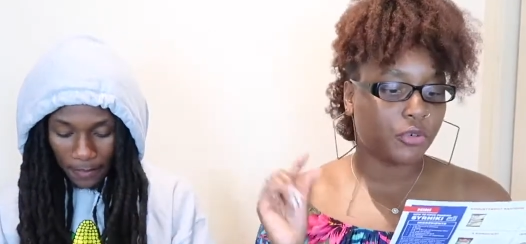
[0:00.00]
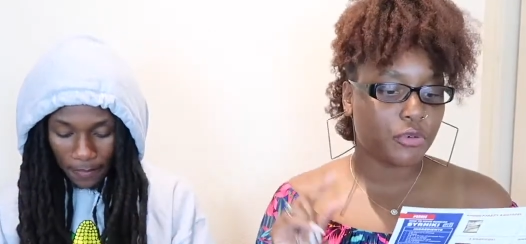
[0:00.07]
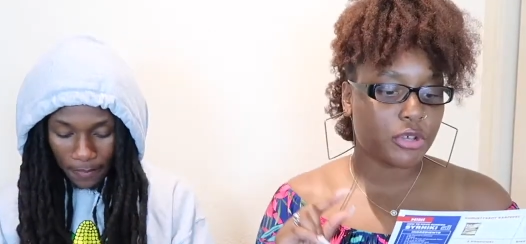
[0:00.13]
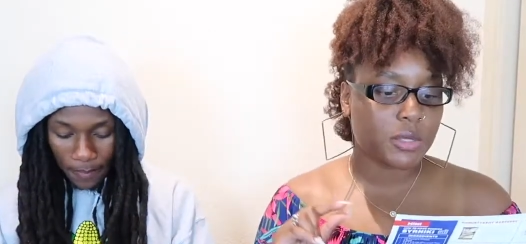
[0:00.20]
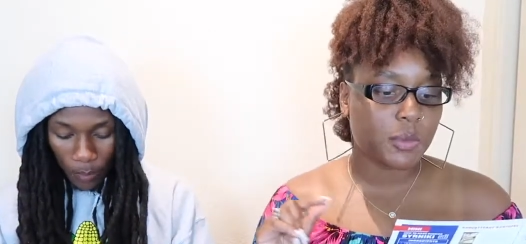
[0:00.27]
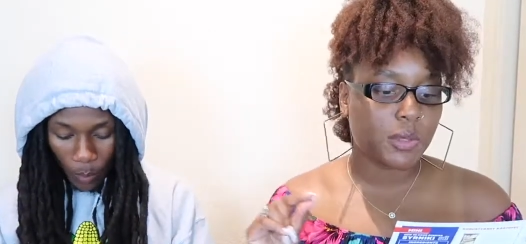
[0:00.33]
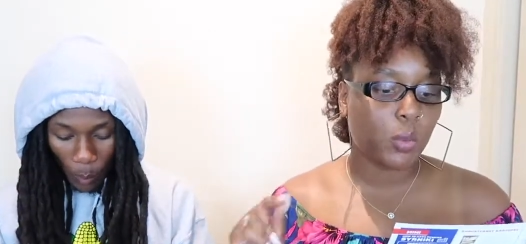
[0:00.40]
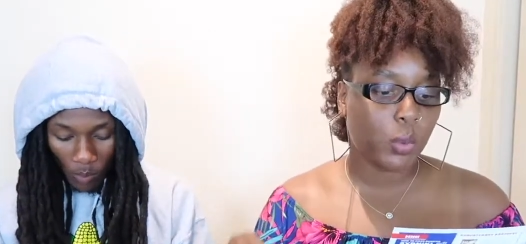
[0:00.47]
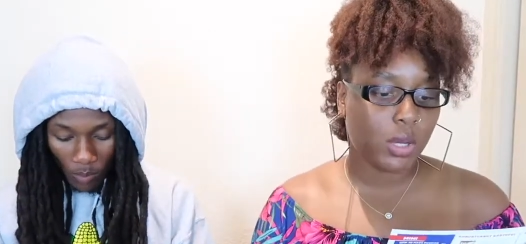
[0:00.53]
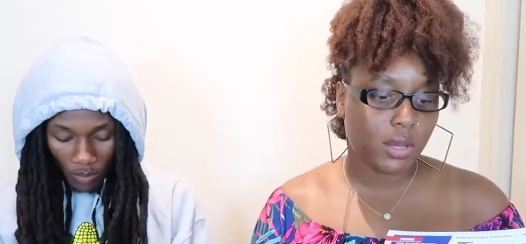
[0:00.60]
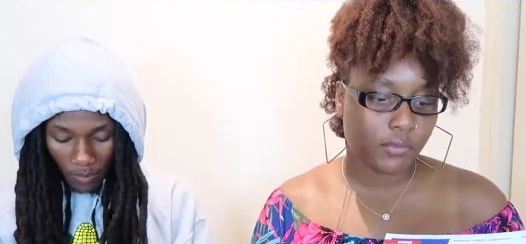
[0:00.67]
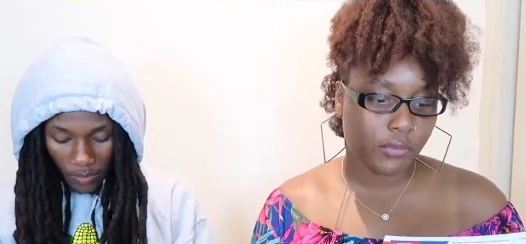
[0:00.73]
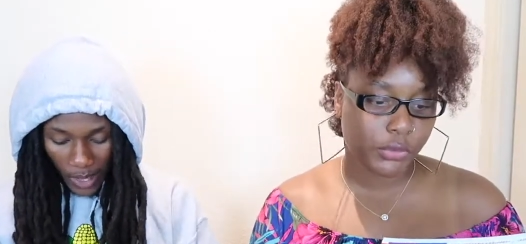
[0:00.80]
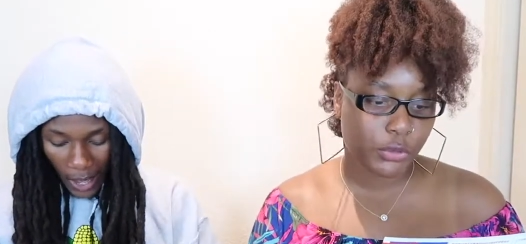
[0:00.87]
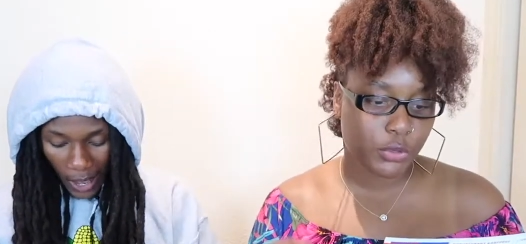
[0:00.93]
Speaker 1: crispy
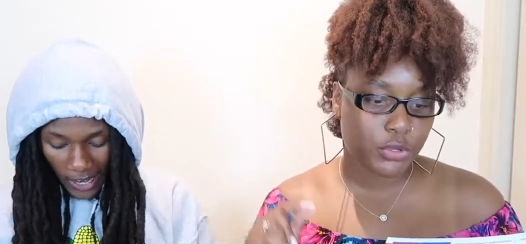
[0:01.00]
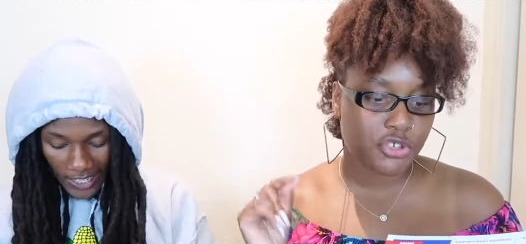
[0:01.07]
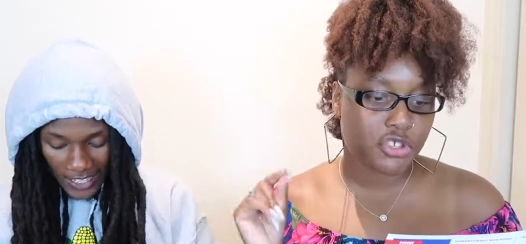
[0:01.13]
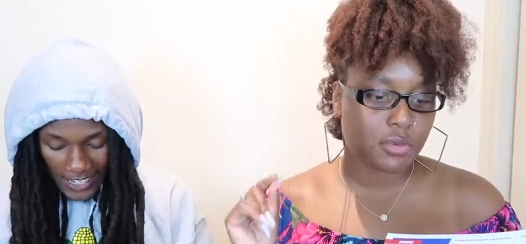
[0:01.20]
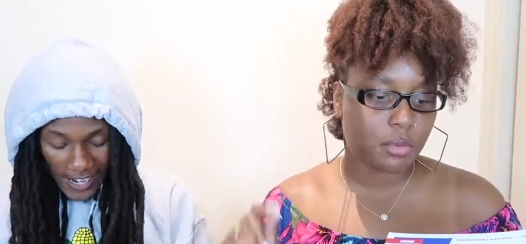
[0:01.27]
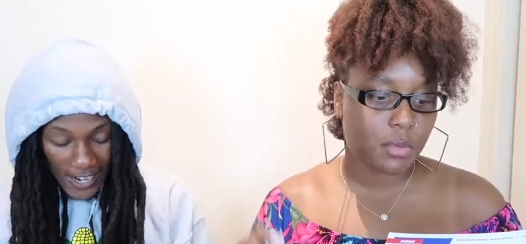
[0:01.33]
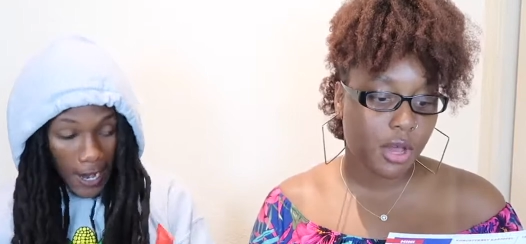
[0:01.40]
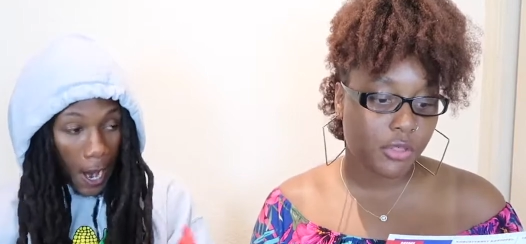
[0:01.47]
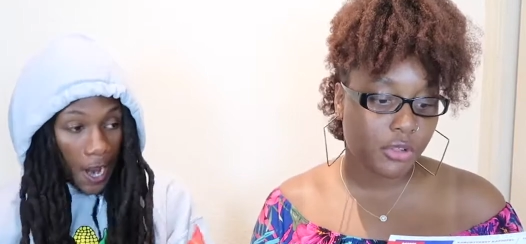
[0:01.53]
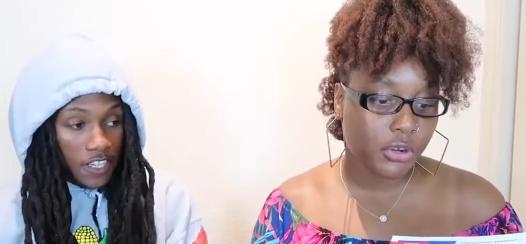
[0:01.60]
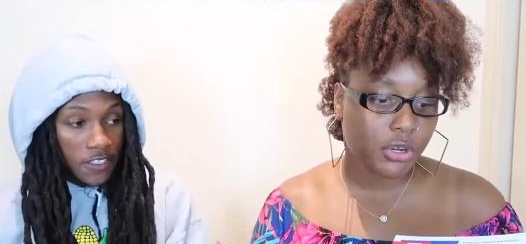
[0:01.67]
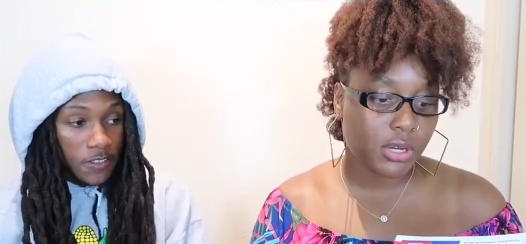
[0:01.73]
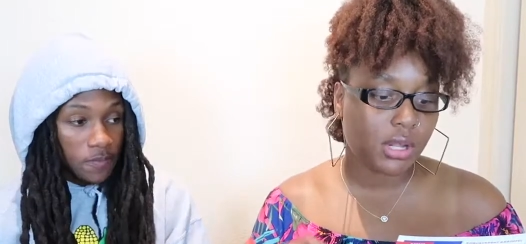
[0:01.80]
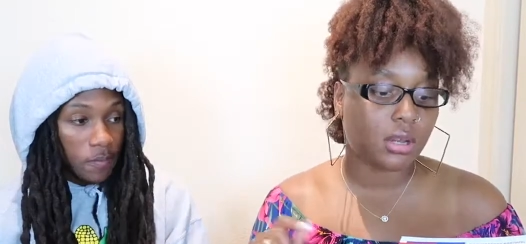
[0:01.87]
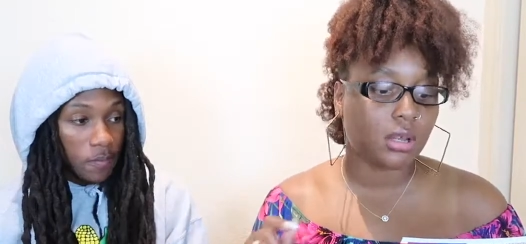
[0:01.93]
wafers
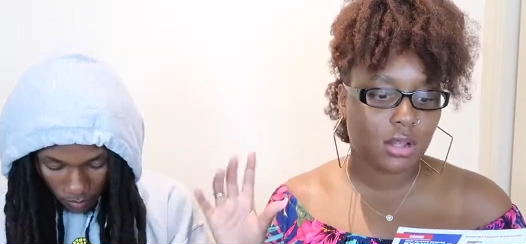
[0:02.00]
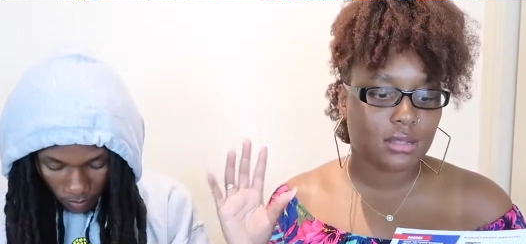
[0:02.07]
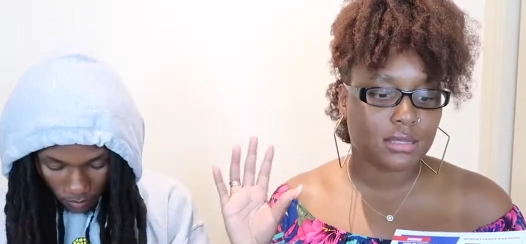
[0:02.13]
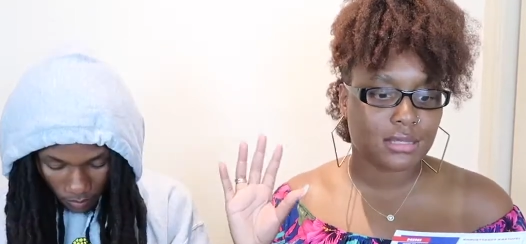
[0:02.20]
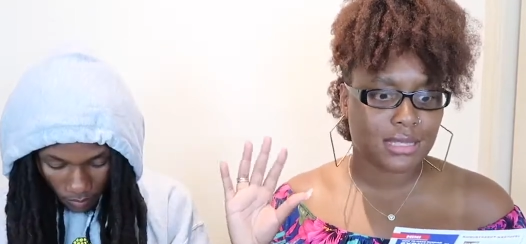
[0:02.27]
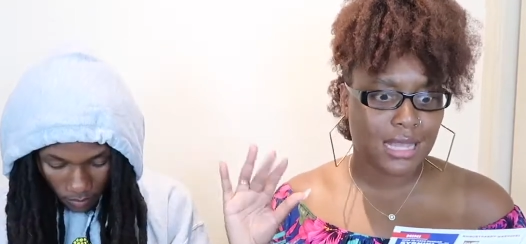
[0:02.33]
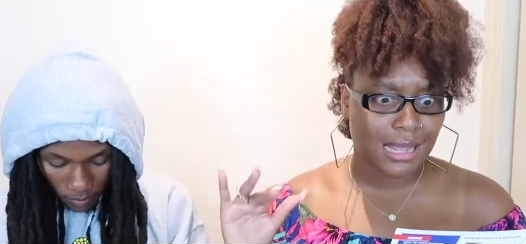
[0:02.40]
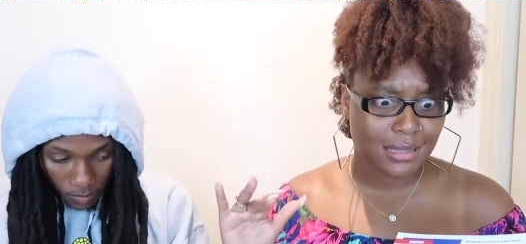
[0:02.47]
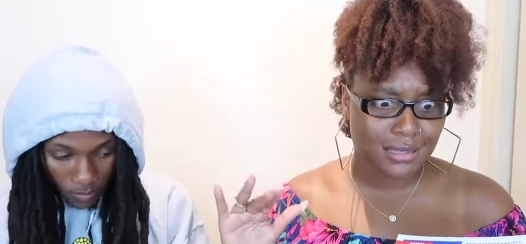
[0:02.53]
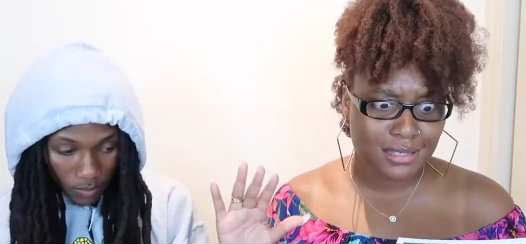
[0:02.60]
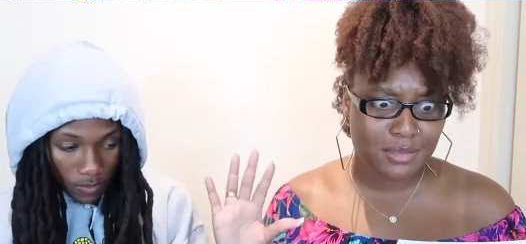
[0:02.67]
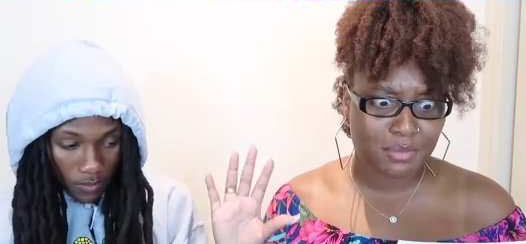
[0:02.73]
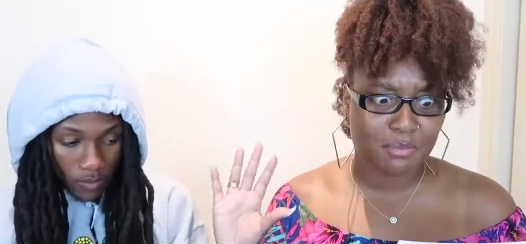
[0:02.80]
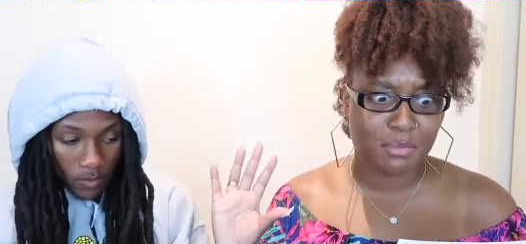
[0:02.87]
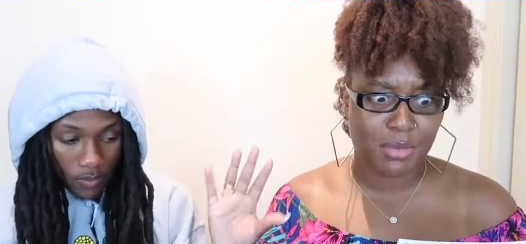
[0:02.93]
smothered in
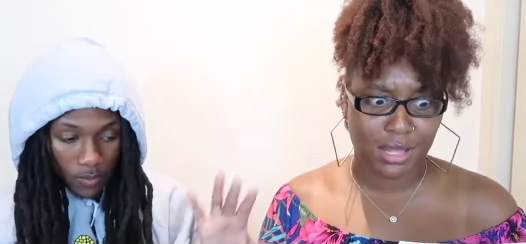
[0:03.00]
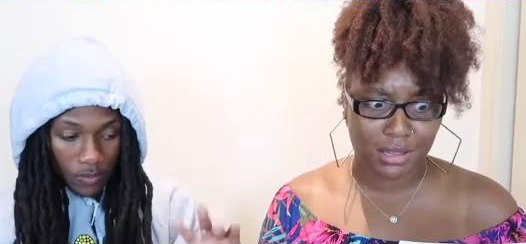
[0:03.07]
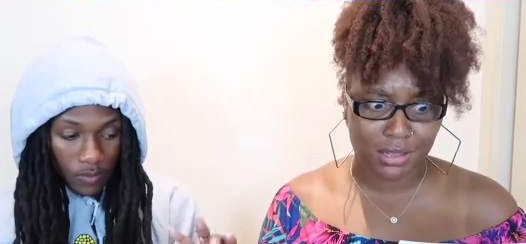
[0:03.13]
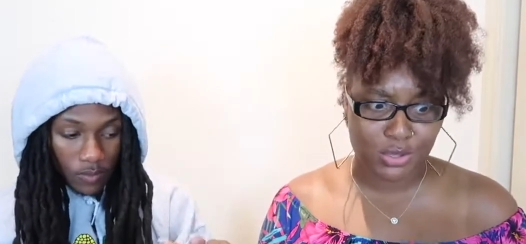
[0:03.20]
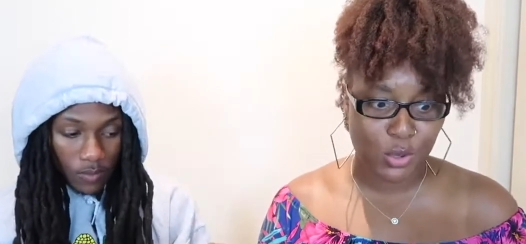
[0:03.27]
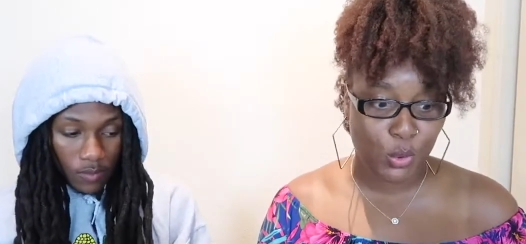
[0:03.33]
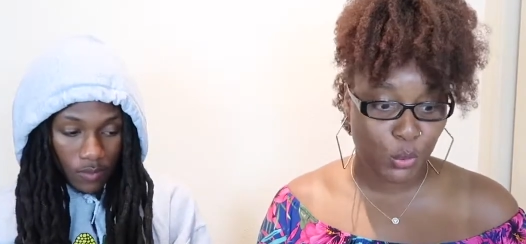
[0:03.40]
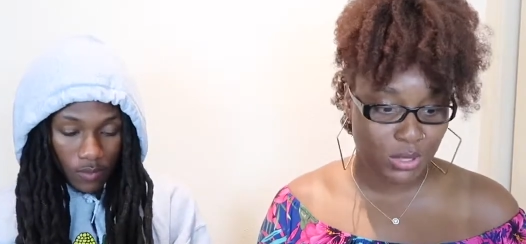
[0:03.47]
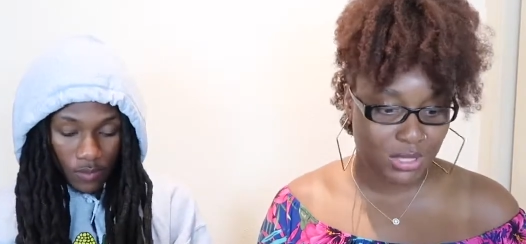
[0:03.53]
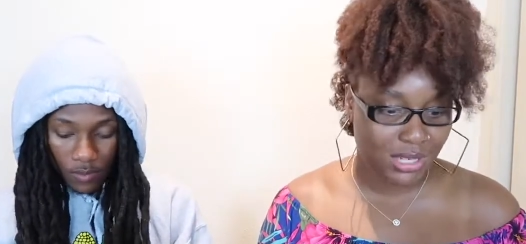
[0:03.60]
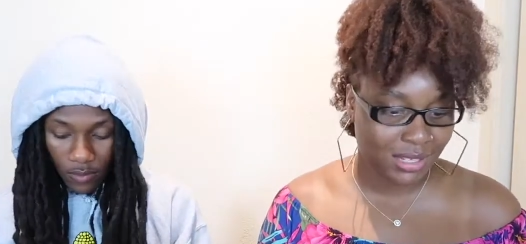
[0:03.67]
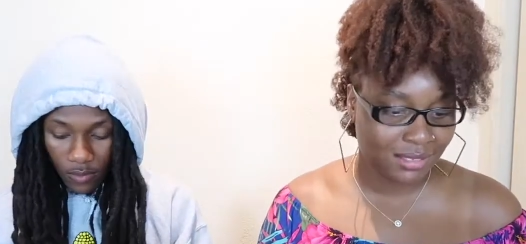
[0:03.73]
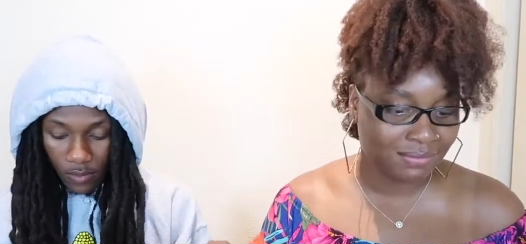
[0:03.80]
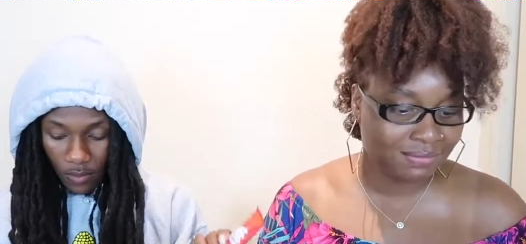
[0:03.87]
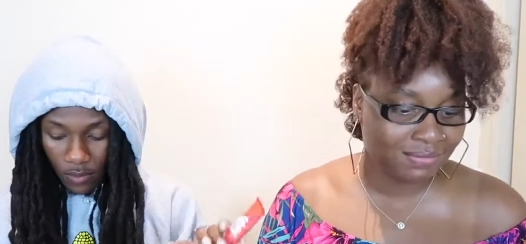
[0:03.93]
condensed milk
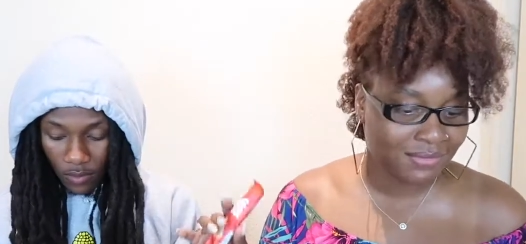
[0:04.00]
coating